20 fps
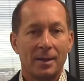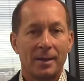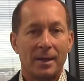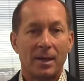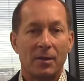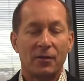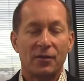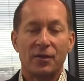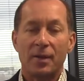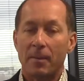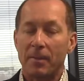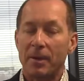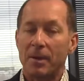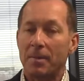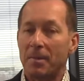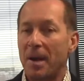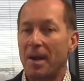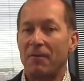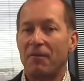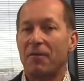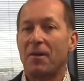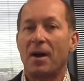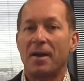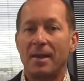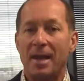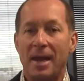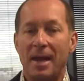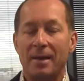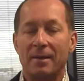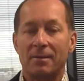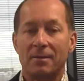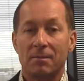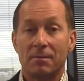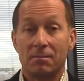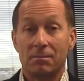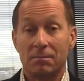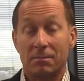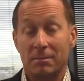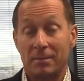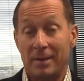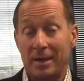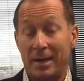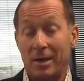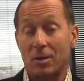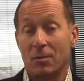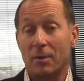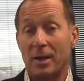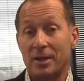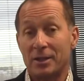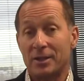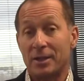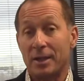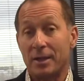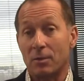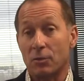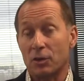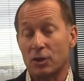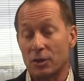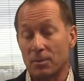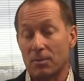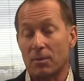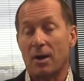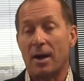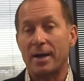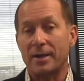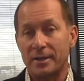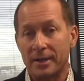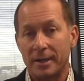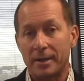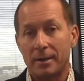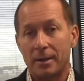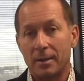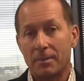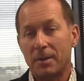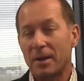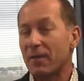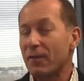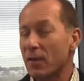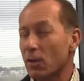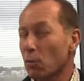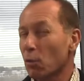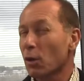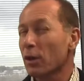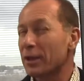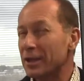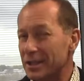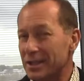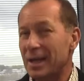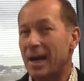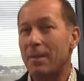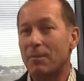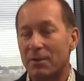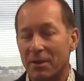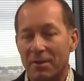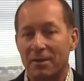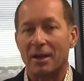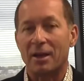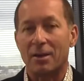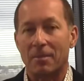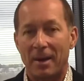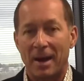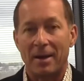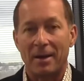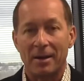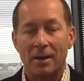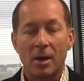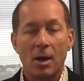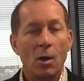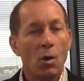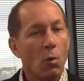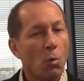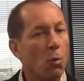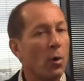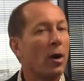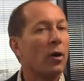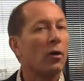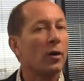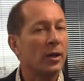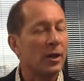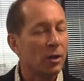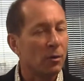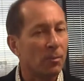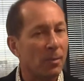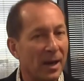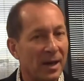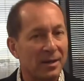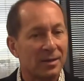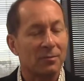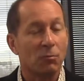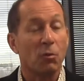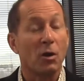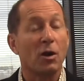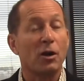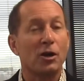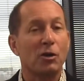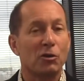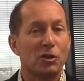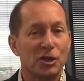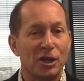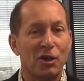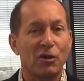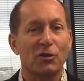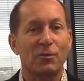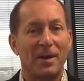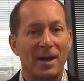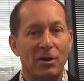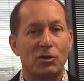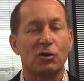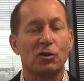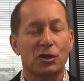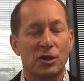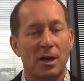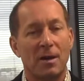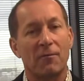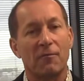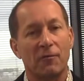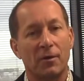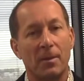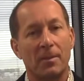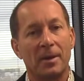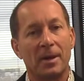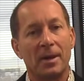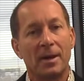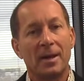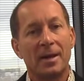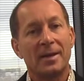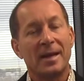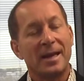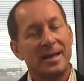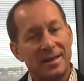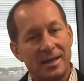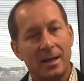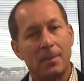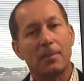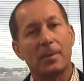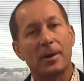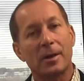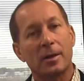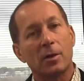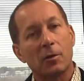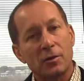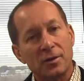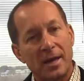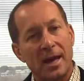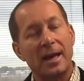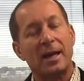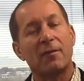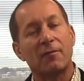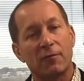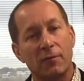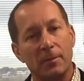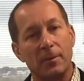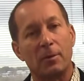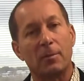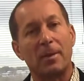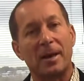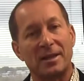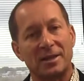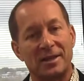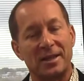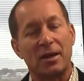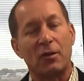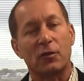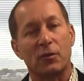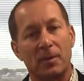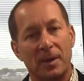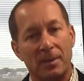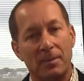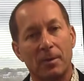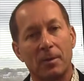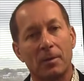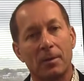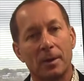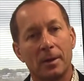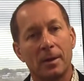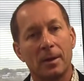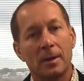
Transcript: Now, some of you might find that interesting or surprising, but if you really stop to think about it, where do your sales managers come from? They typically are taken from your best salespeople.